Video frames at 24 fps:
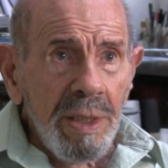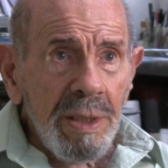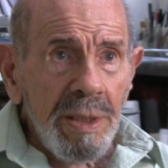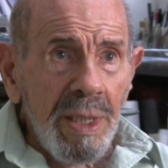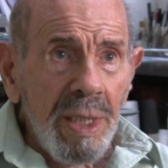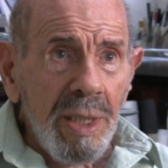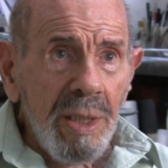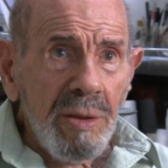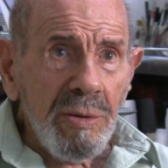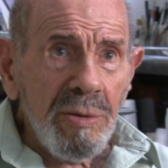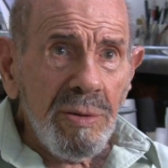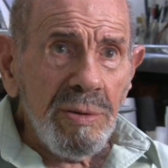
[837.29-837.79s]

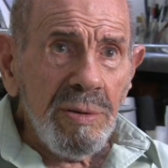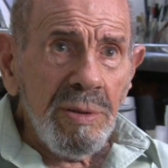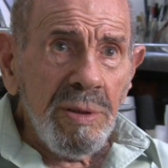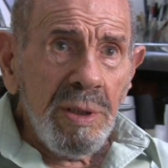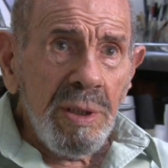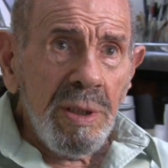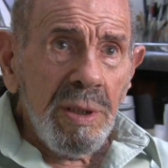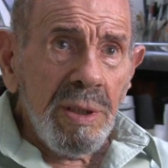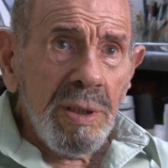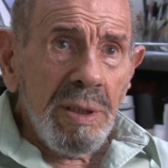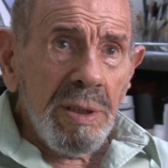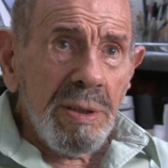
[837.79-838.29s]
Now,
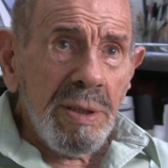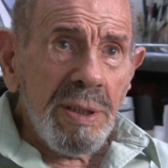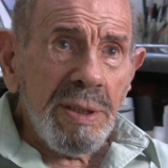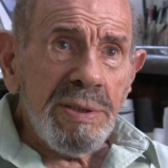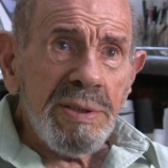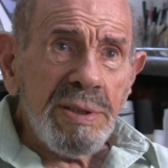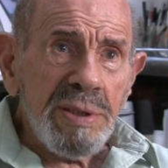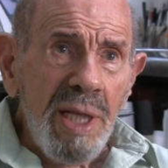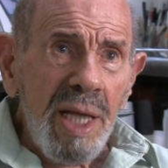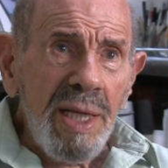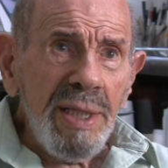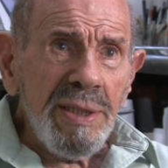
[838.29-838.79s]
the
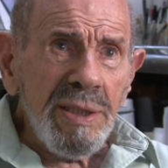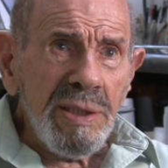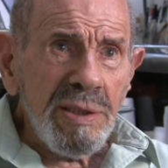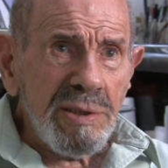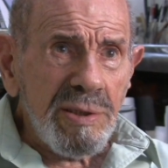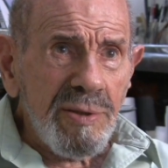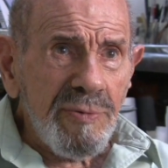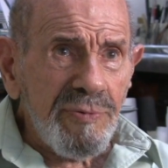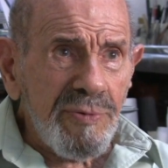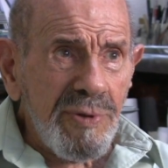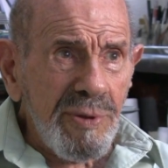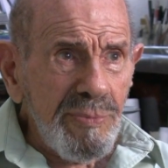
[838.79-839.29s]

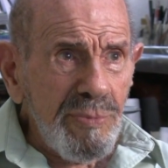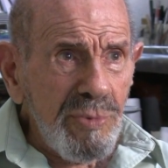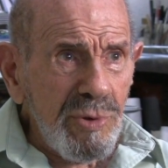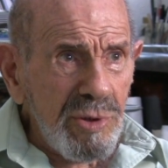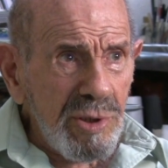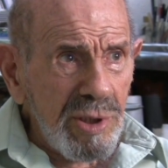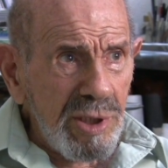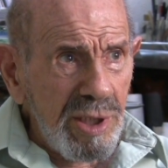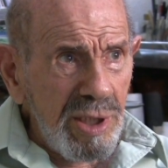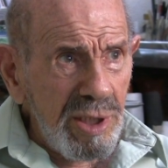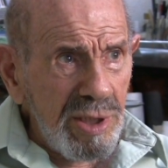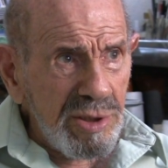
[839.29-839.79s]
science of
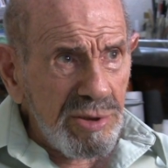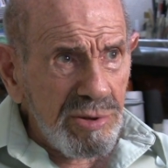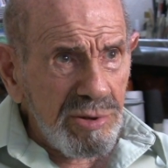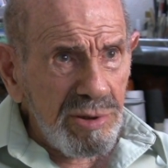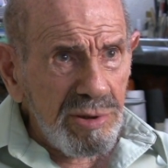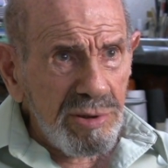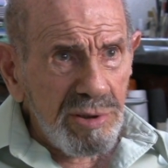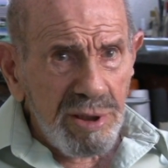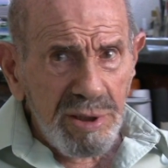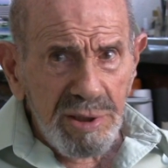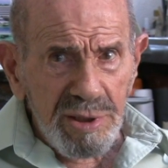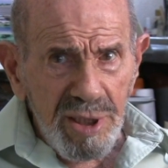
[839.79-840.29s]

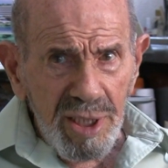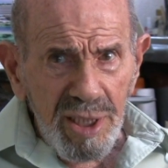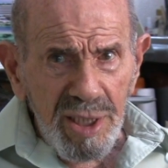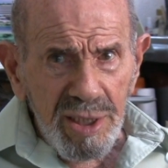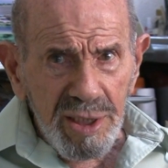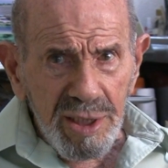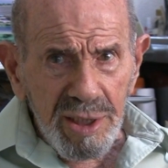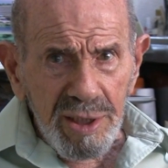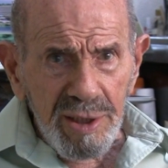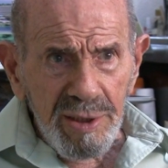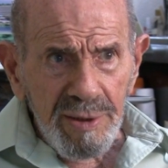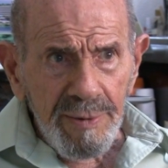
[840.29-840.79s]
communication
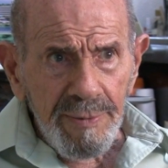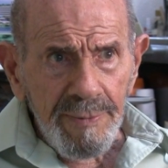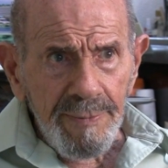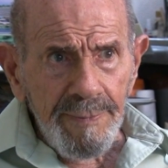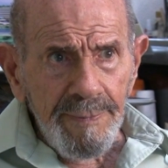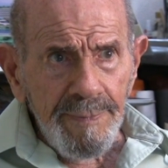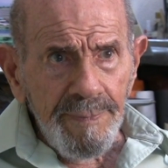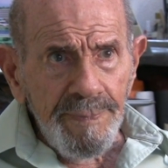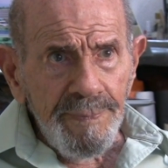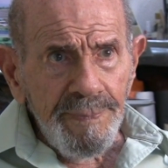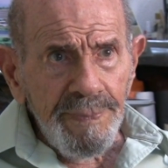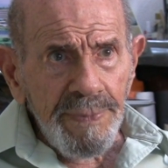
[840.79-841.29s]
today
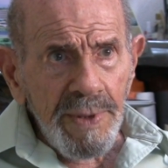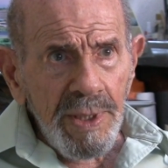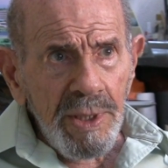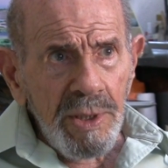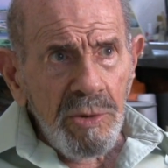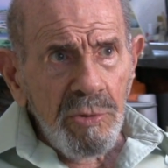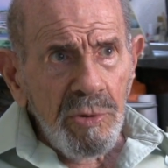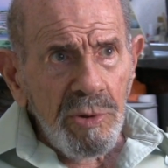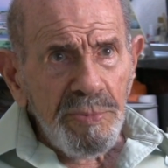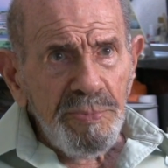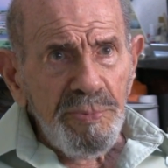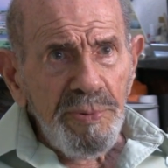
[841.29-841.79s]

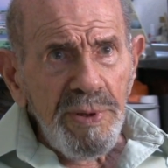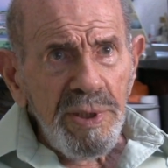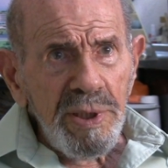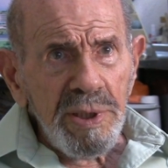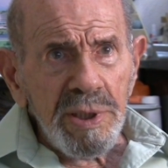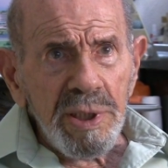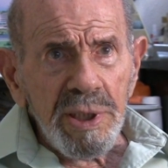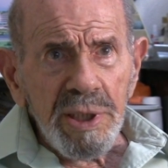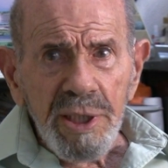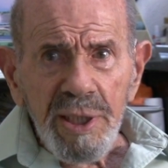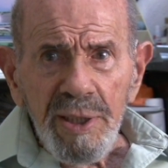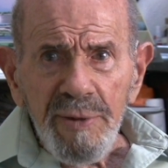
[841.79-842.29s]
would be
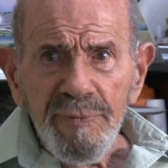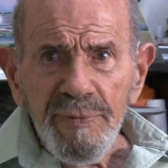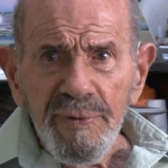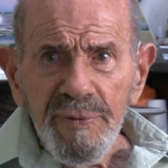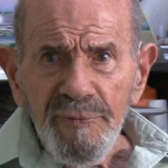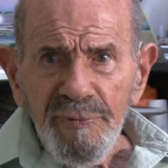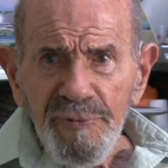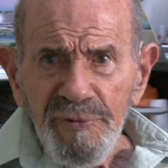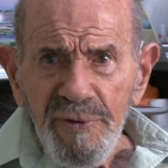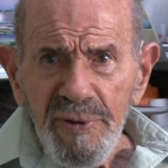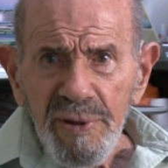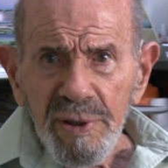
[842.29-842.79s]
in a
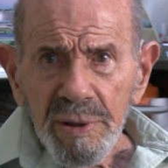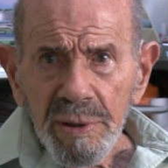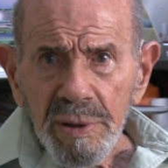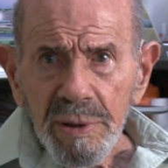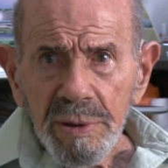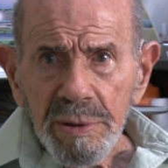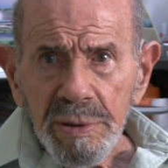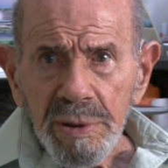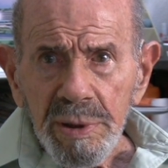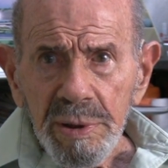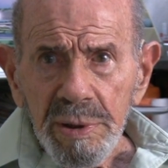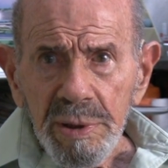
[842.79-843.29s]
given
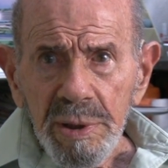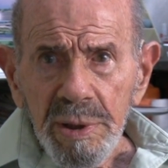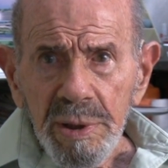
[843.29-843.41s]
field.